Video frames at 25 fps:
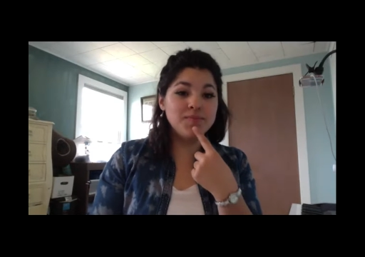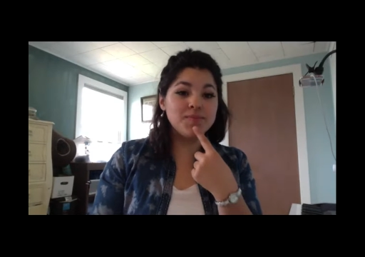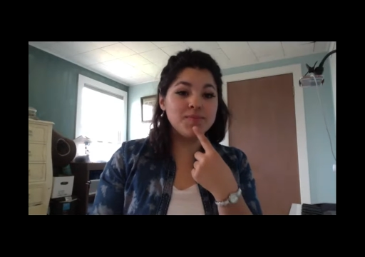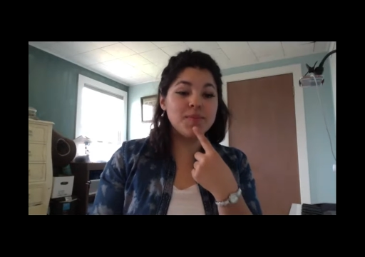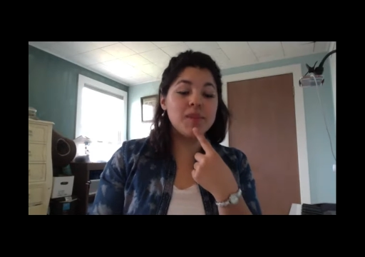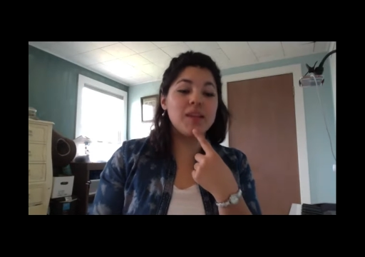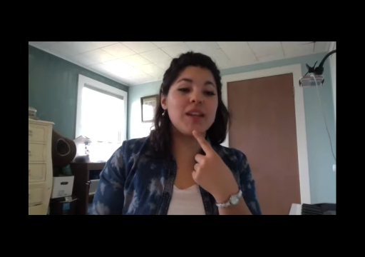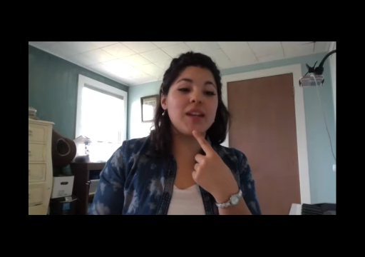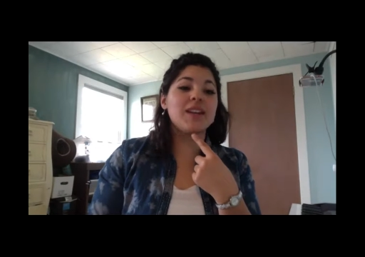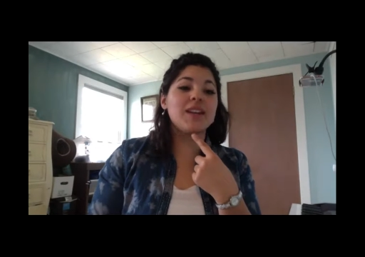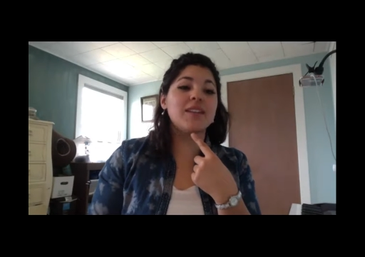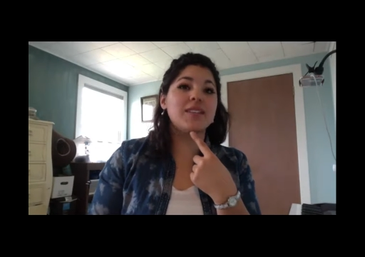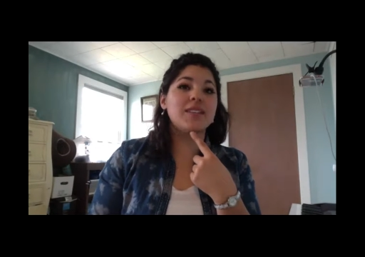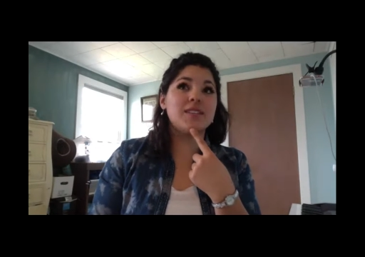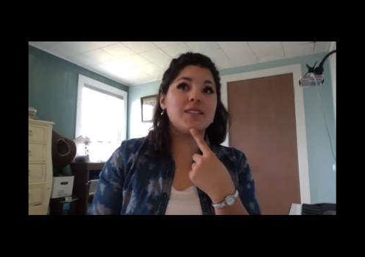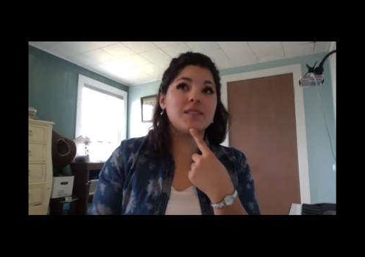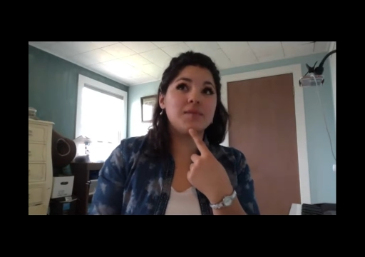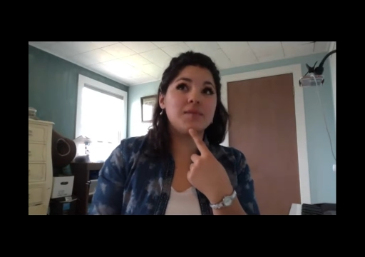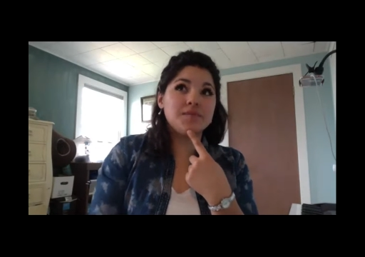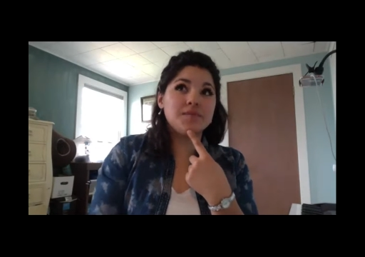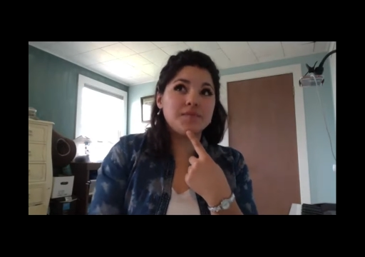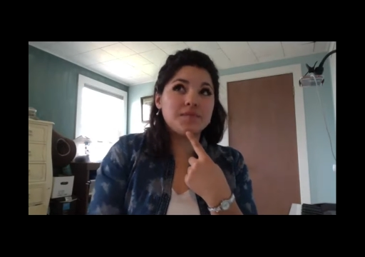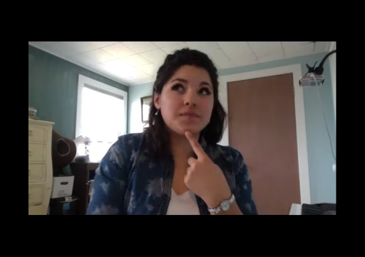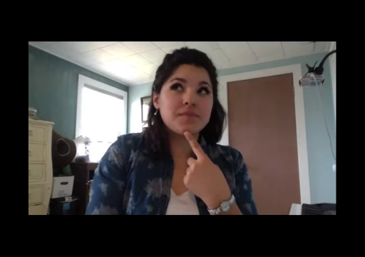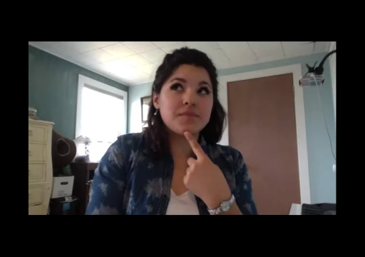Because
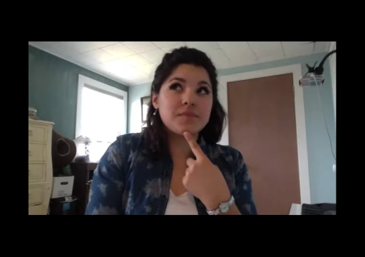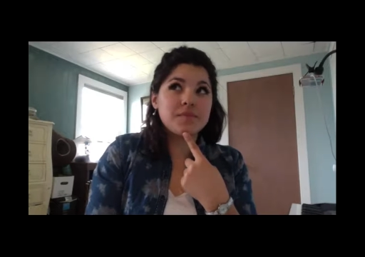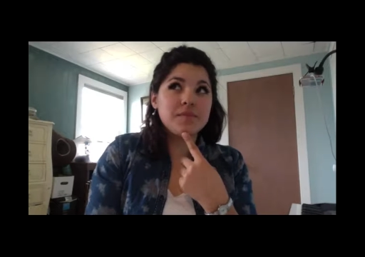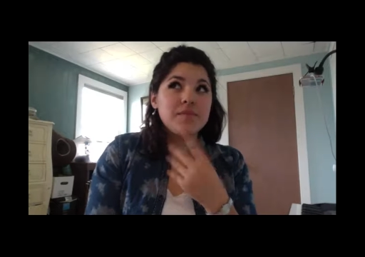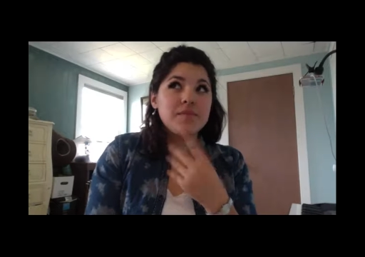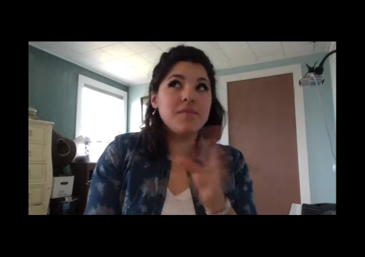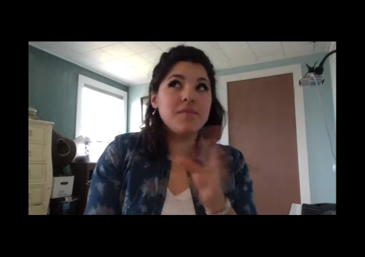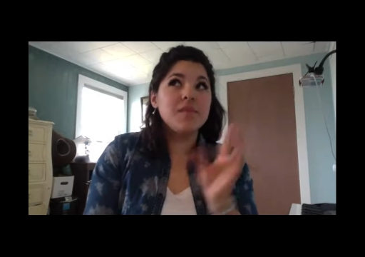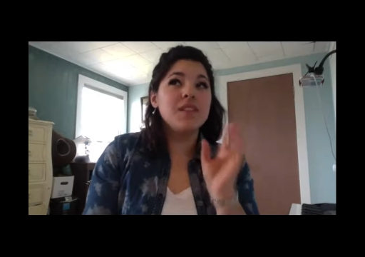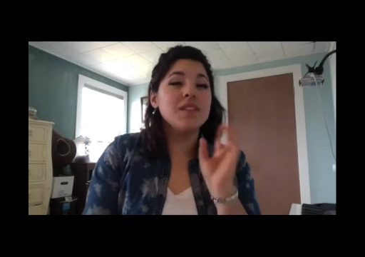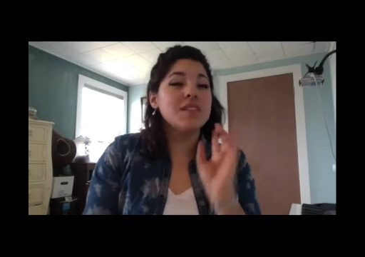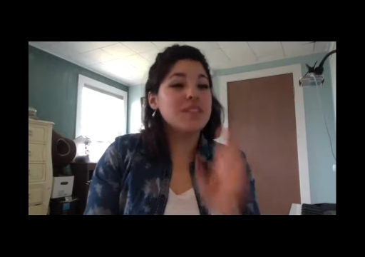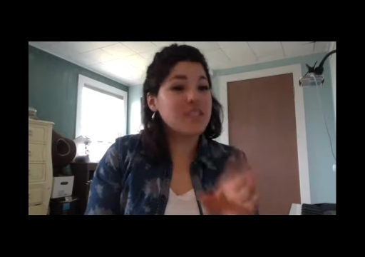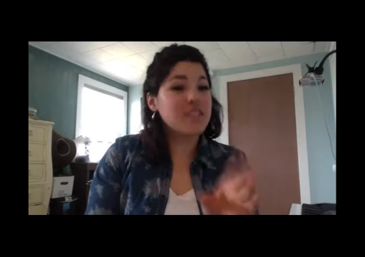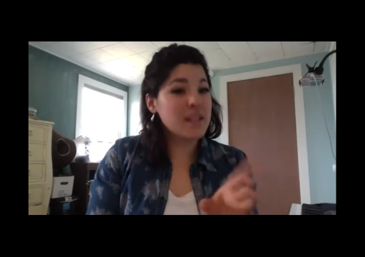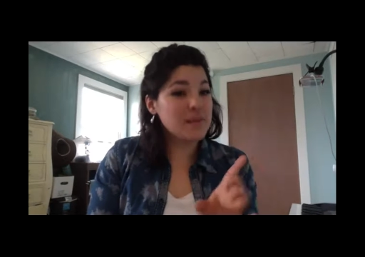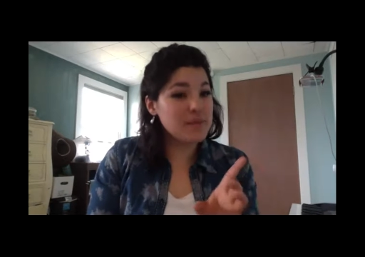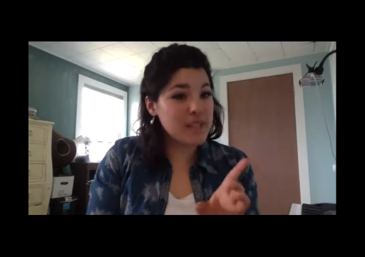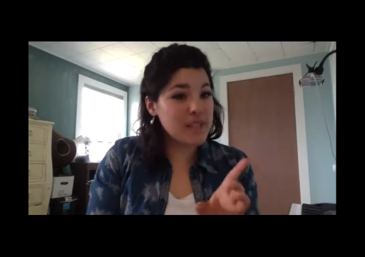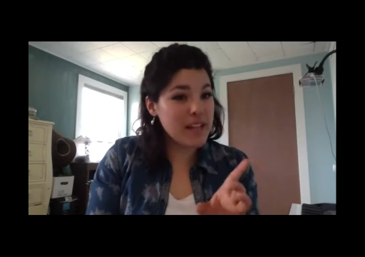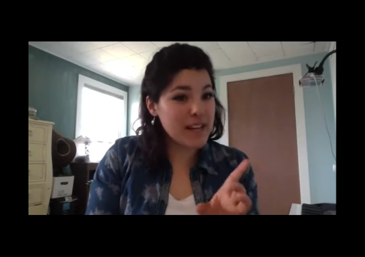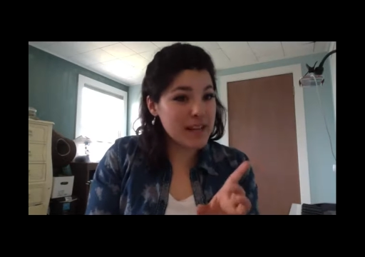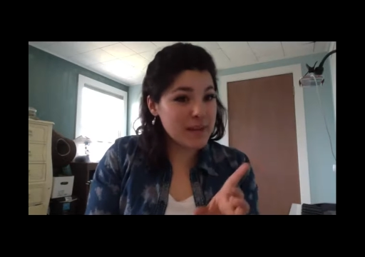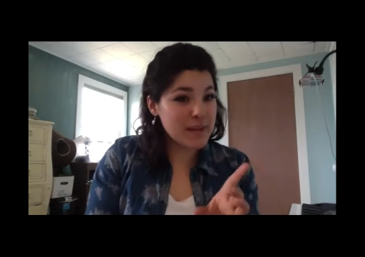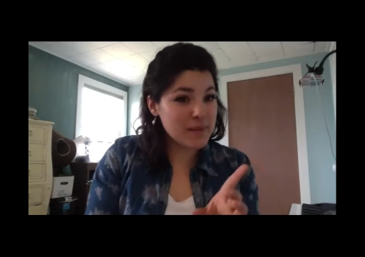
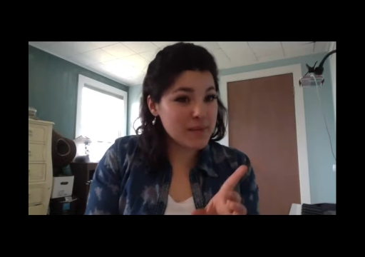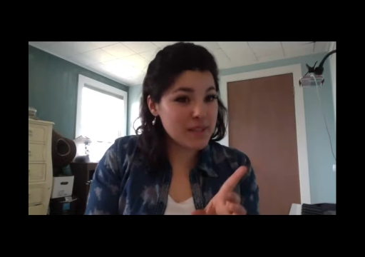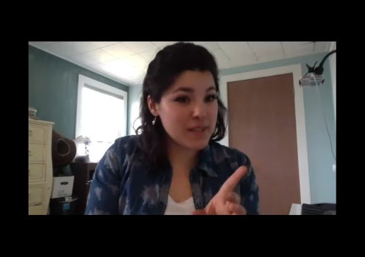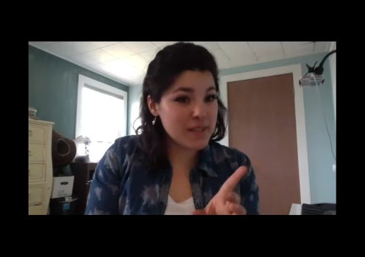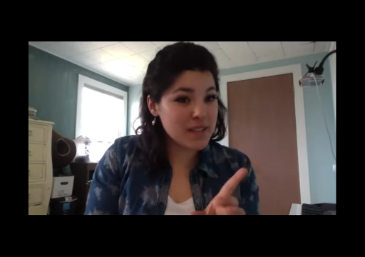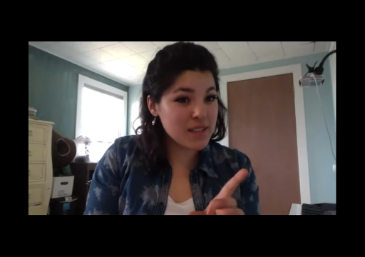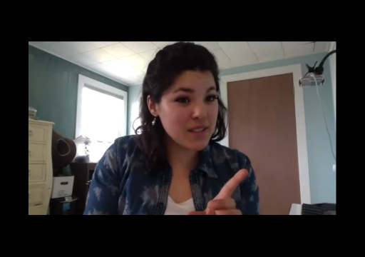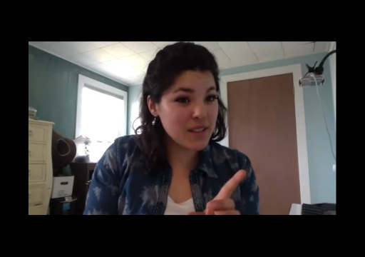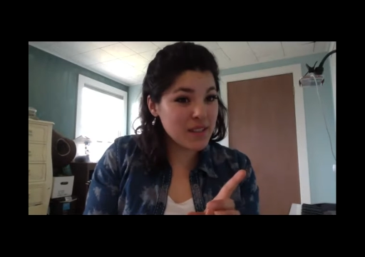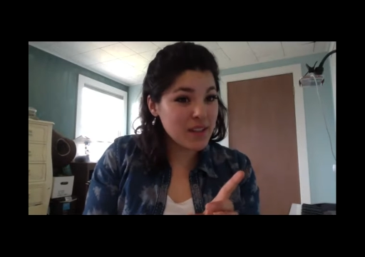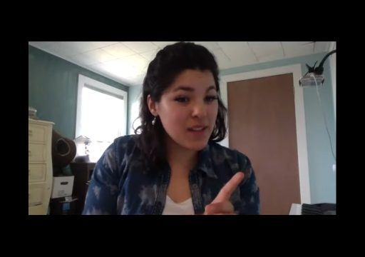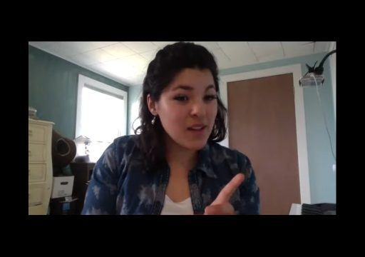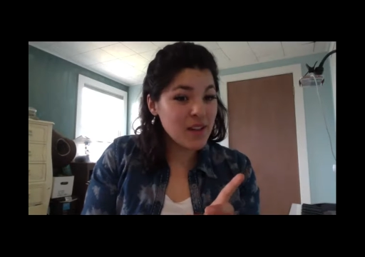sometimes